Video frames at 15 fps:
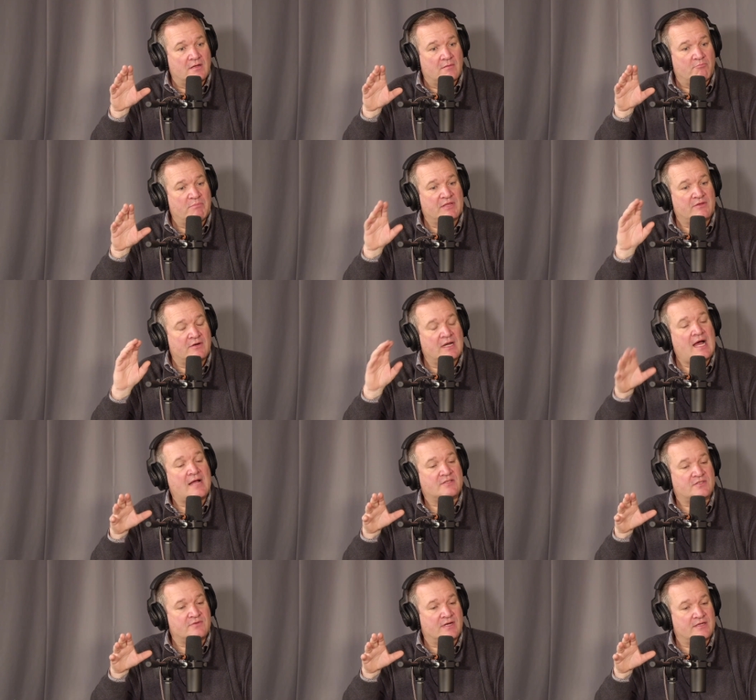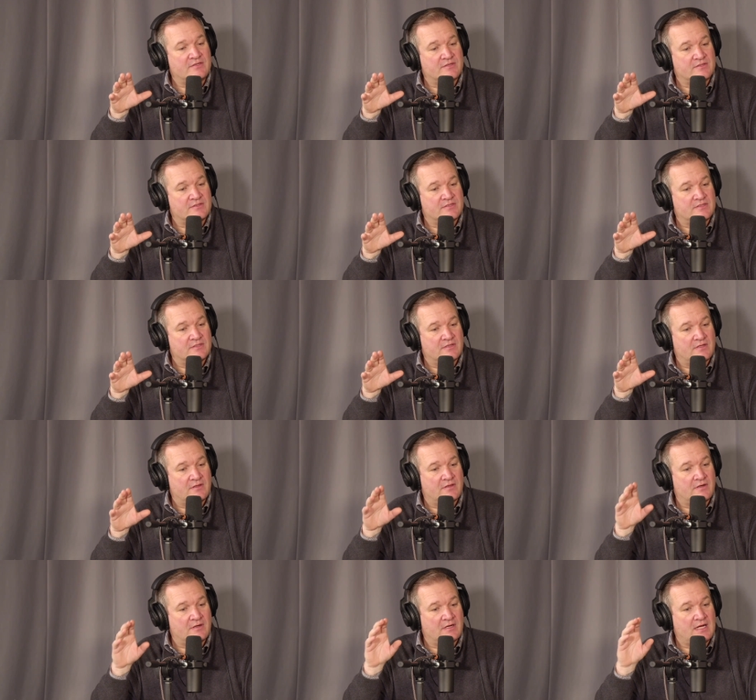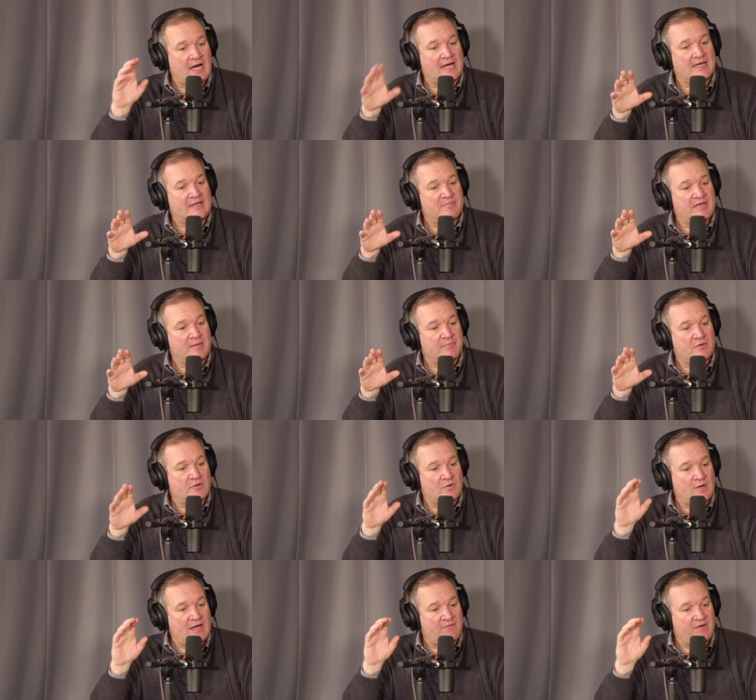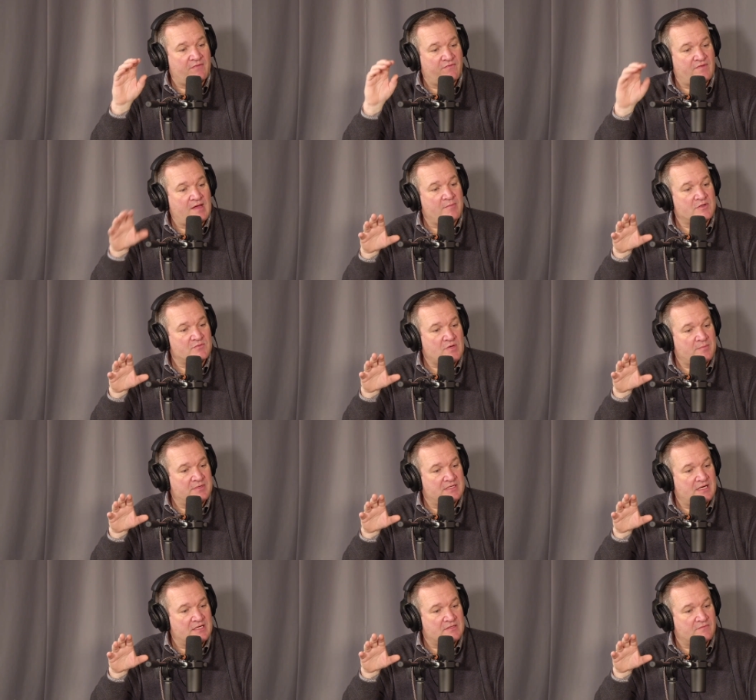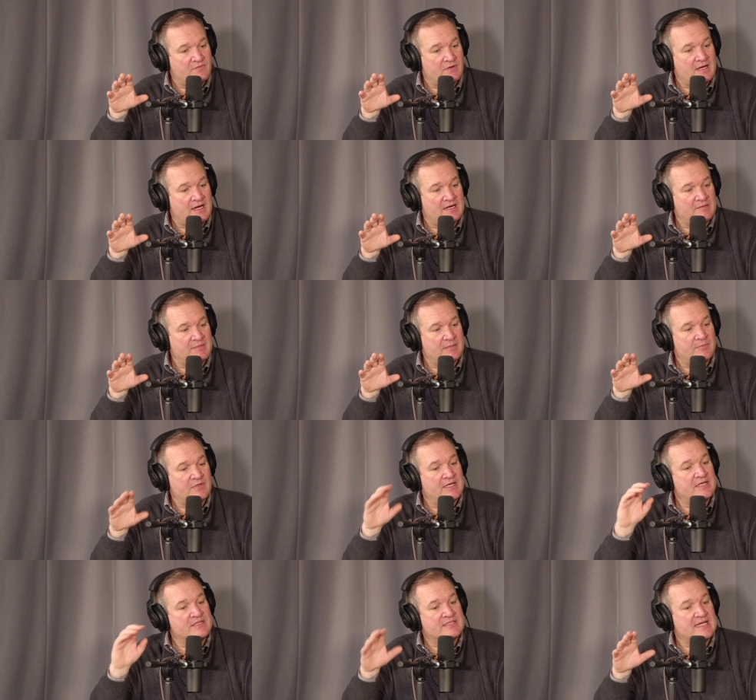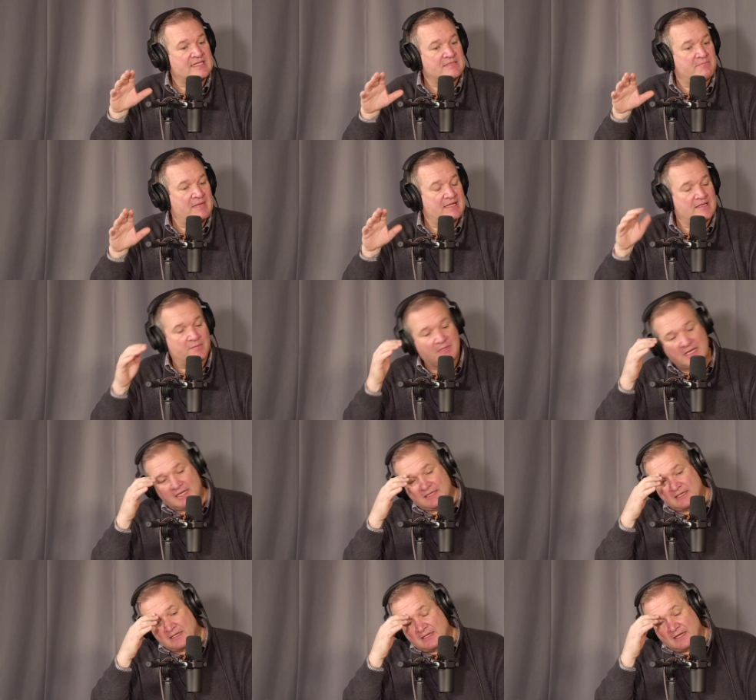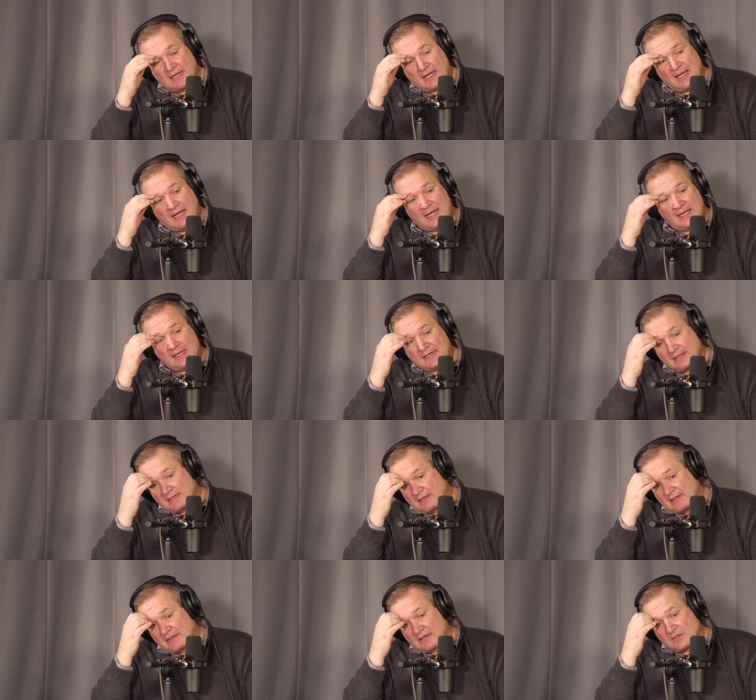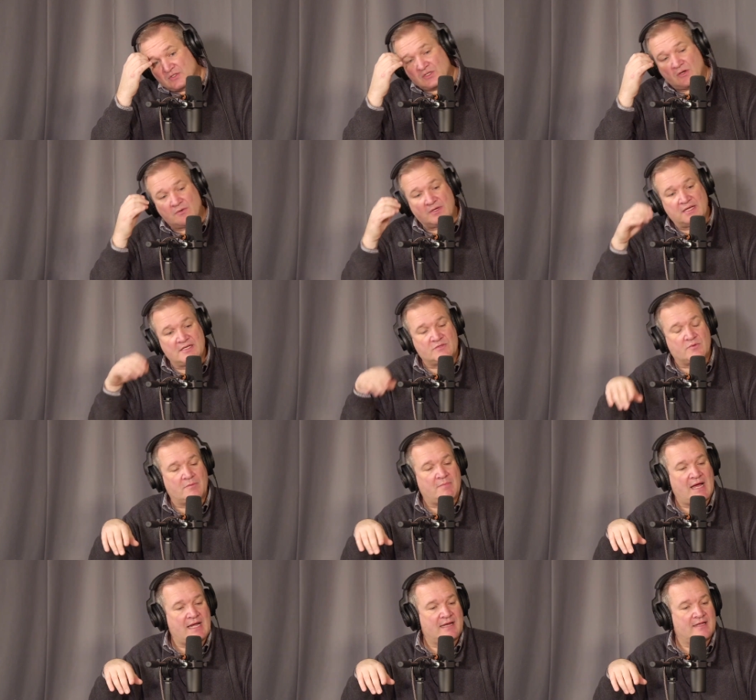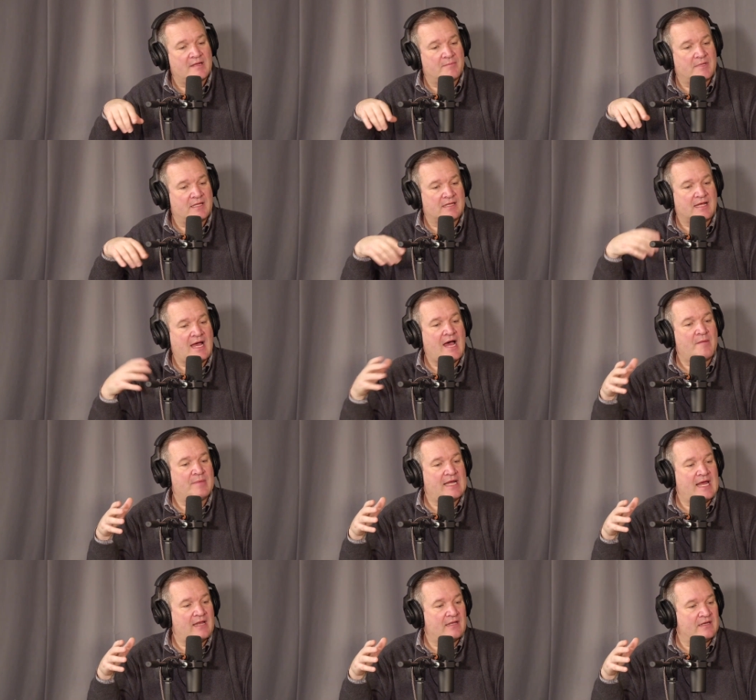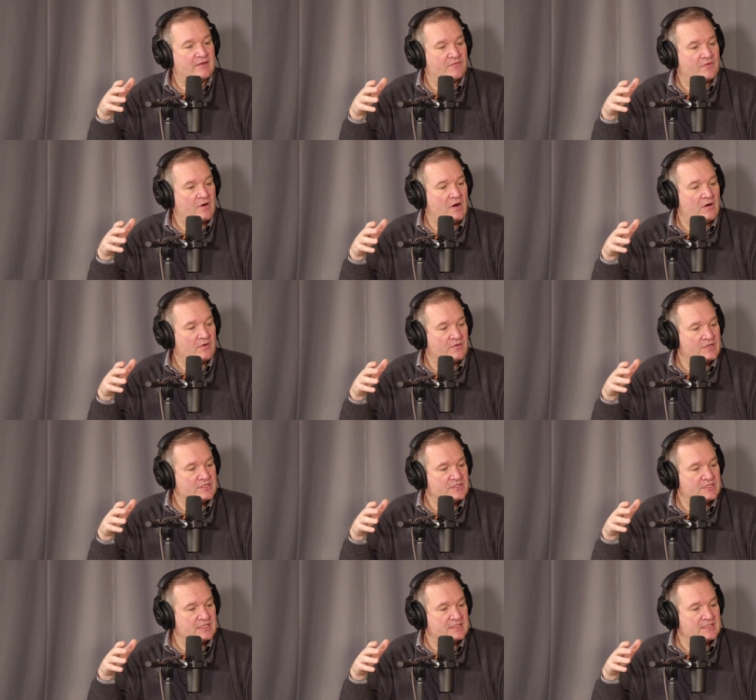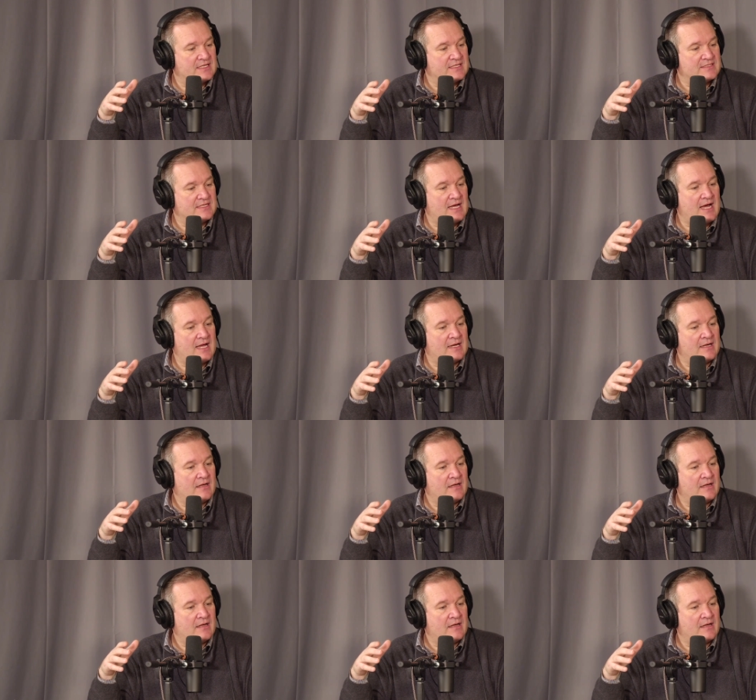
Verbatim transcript: but they're not strangers. They're godly people who have a famous reputation for godly people. He just hasn't met them yet. And so he's reminding them that the commonality for all Christians is not